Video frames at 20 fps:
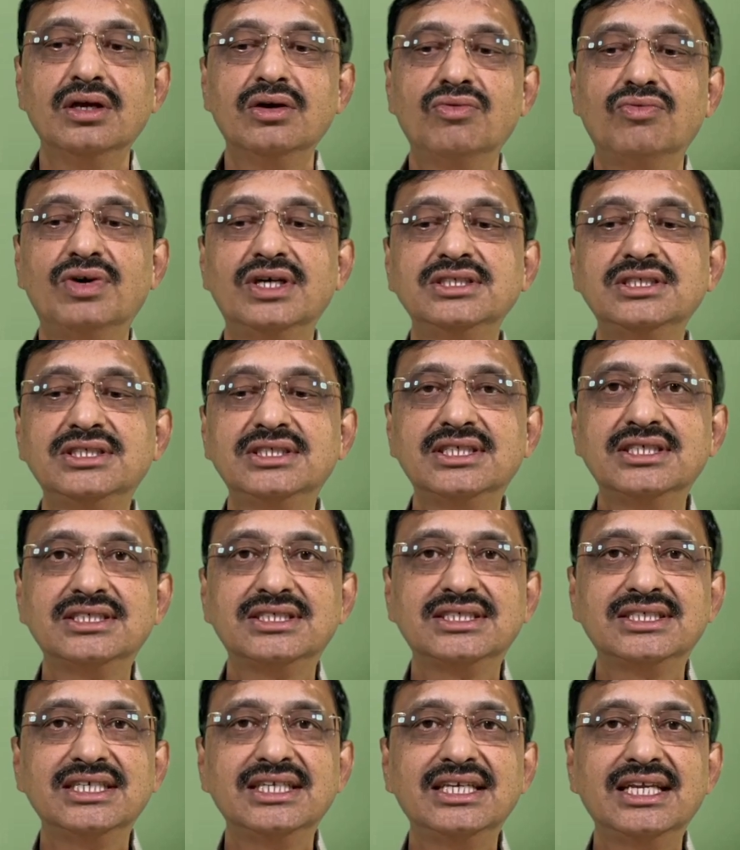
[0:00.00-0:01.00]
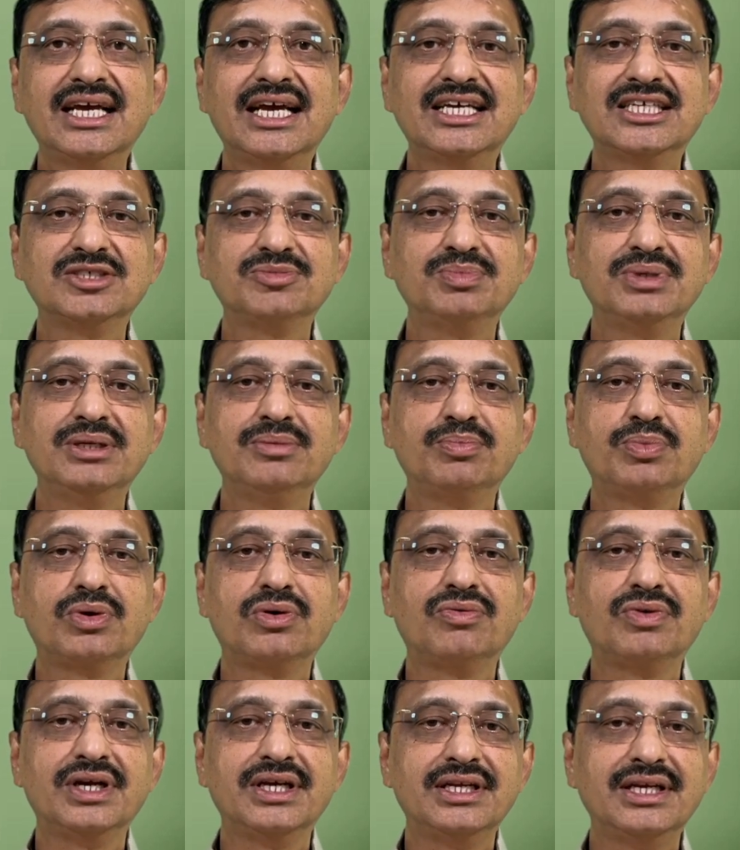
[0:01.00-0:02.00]
Once the CIN has been
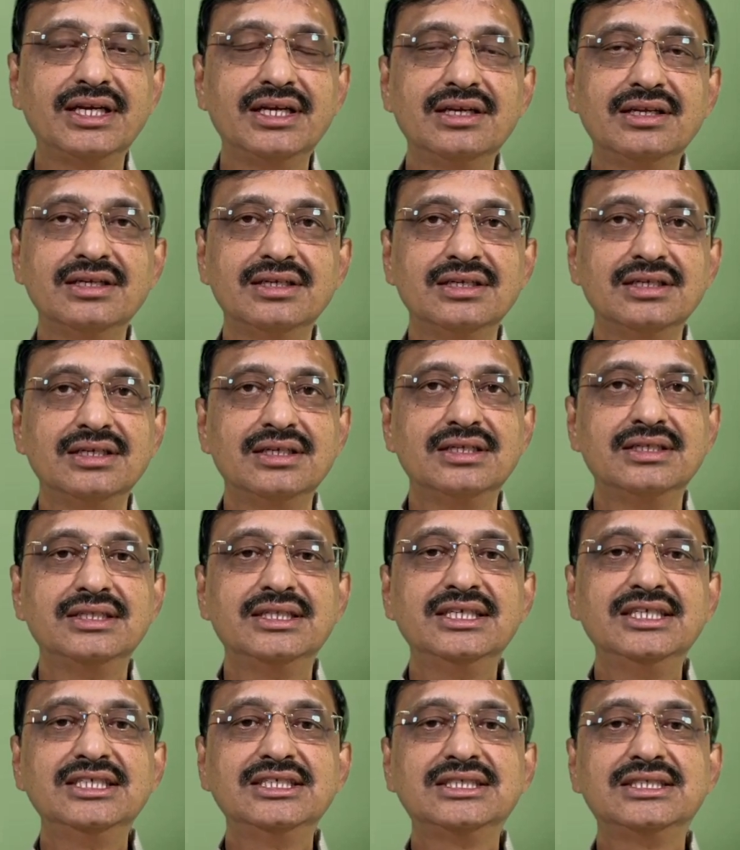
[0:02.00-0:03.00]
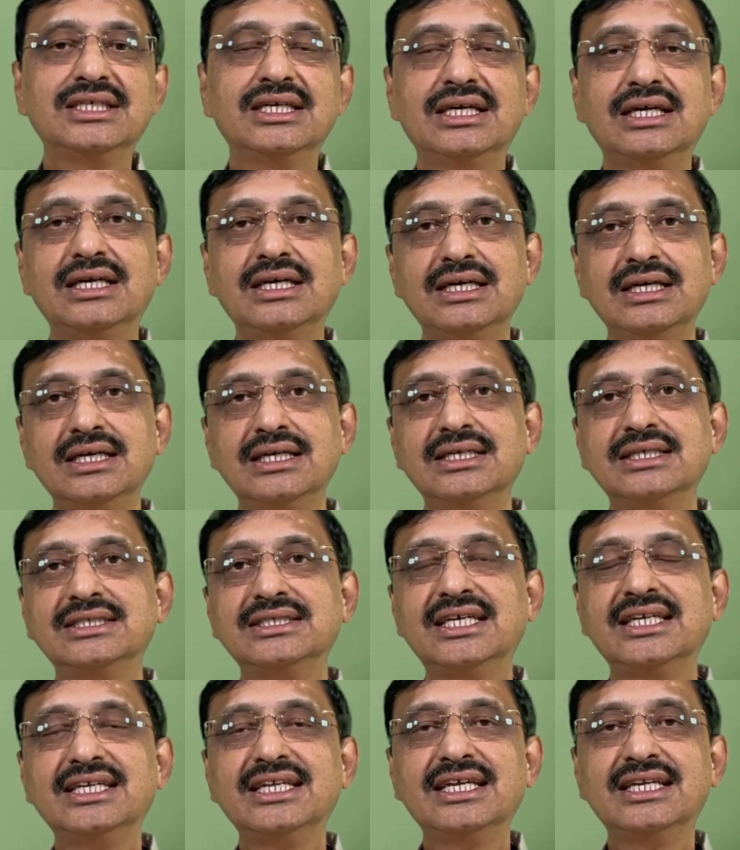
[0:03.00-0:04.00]
provided, these uh,
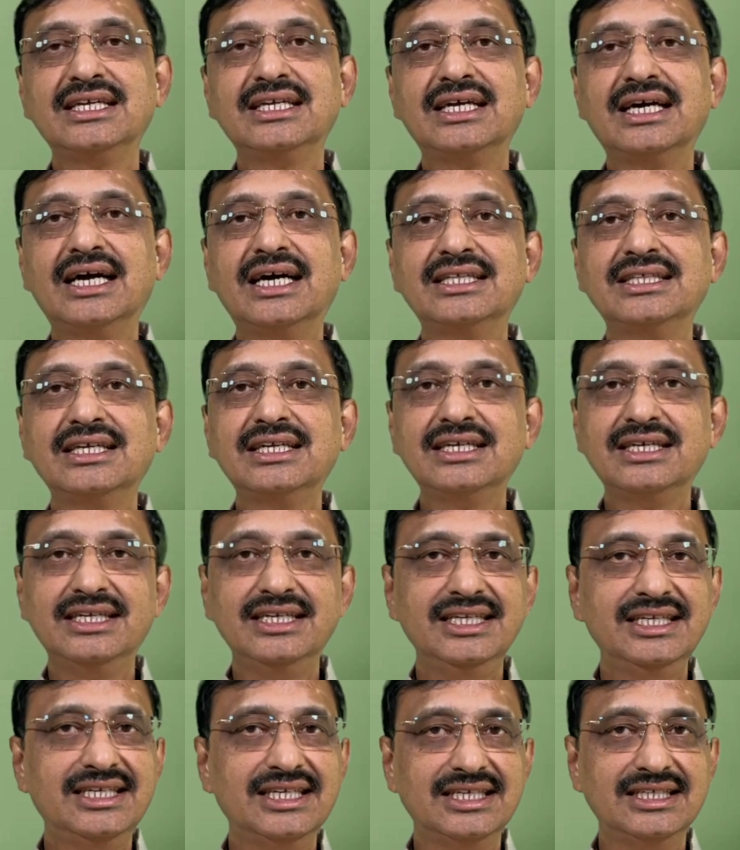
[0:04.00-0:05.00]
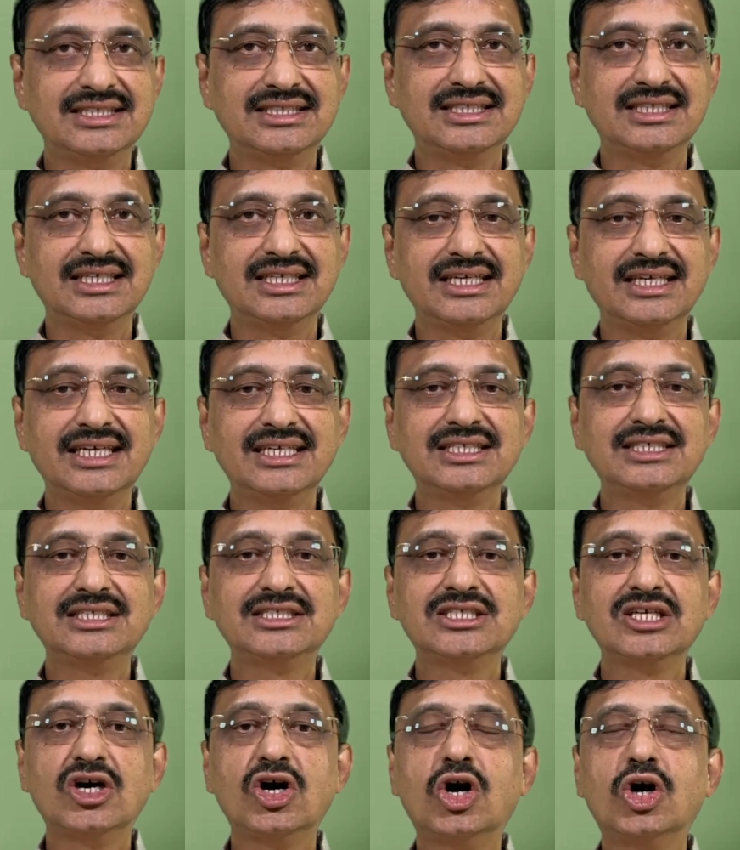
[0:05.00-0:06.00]
certain other details
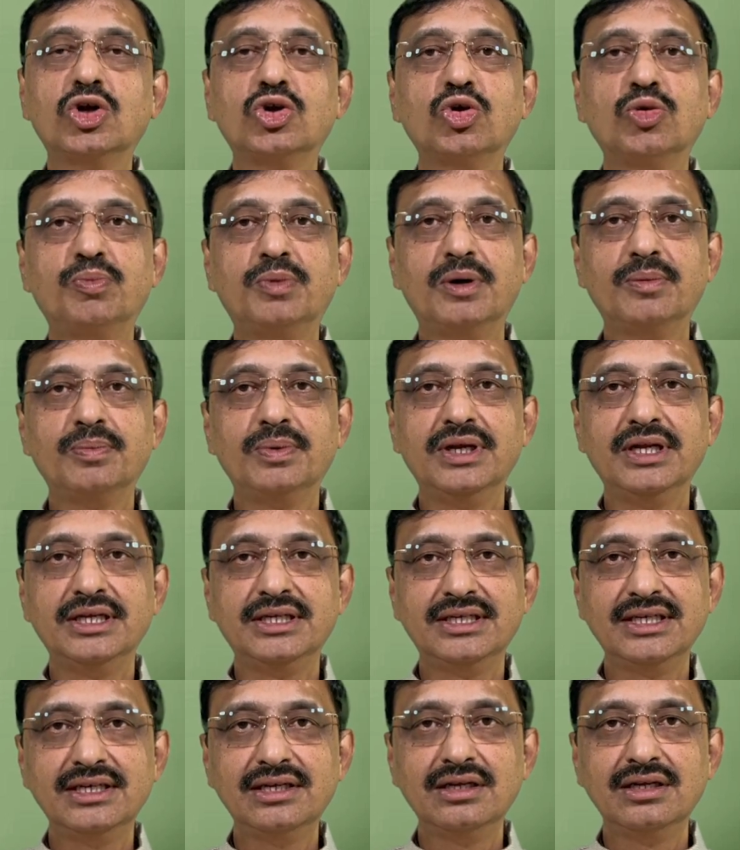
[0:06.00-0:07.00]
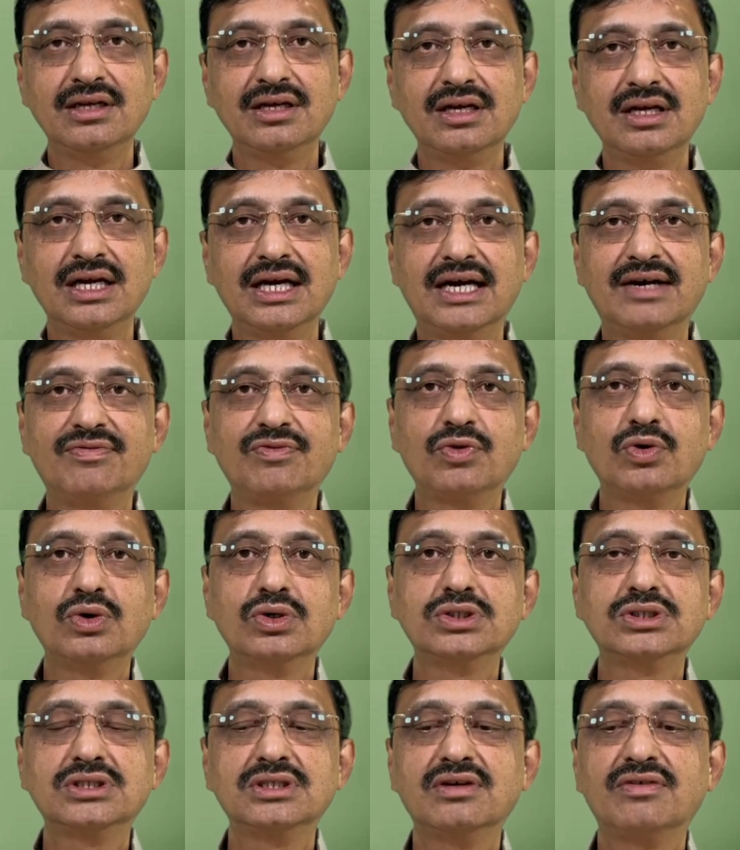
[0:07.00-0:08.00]
gets auto populated. Of
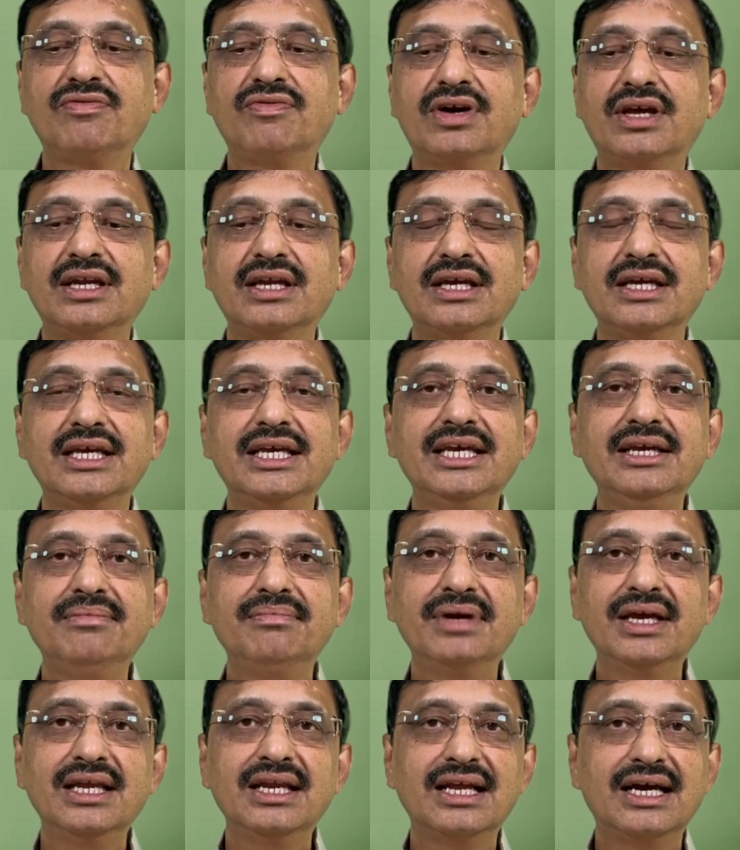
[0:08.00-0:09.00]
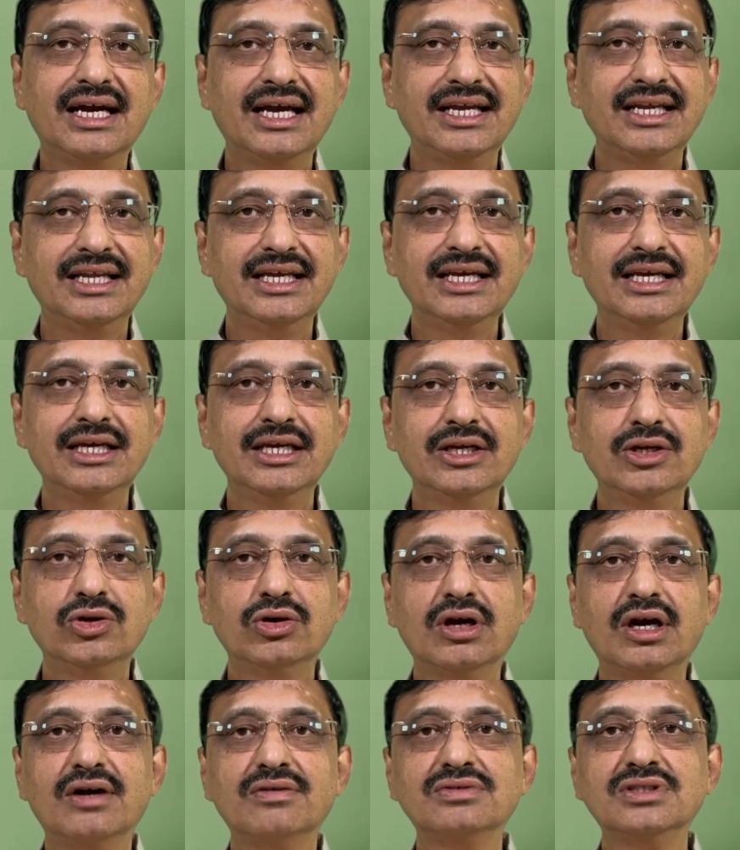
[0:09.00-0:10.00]
course, for a email ID, you
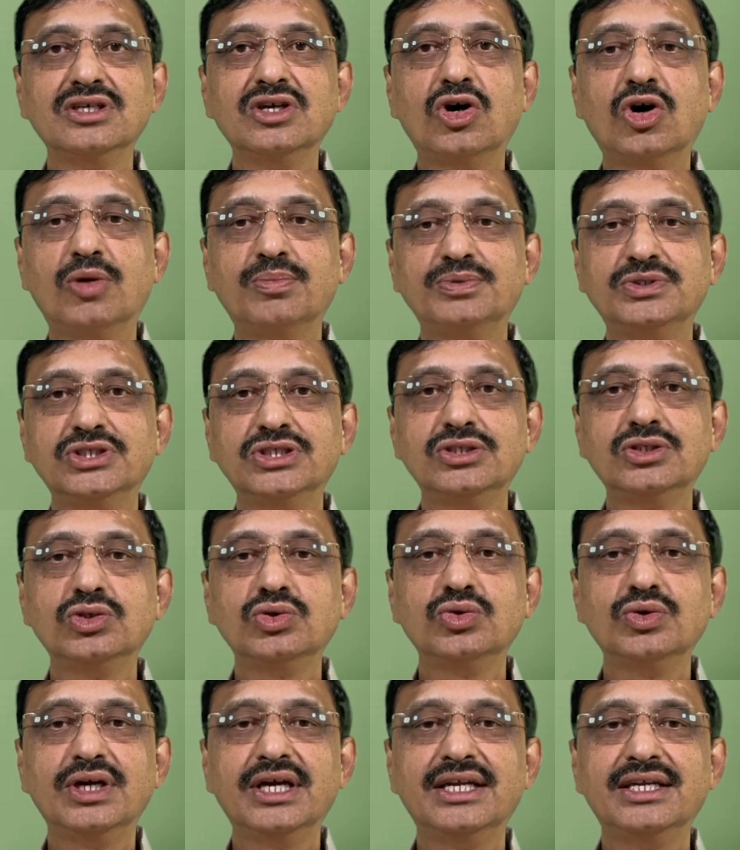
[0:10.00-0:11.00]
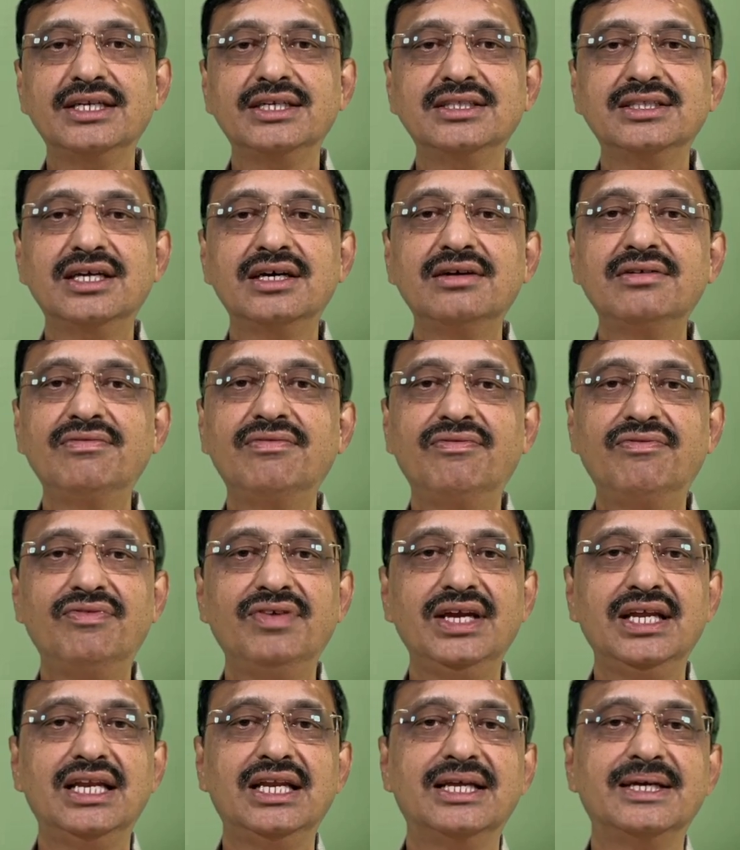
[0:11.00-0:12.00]
have the option to edit the
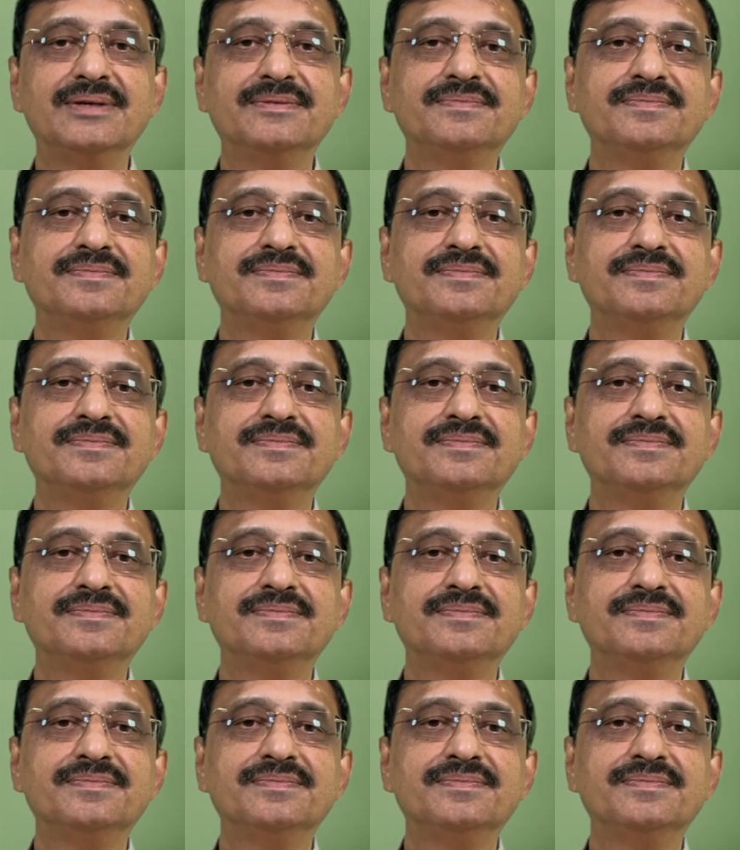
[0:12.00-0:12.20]
field.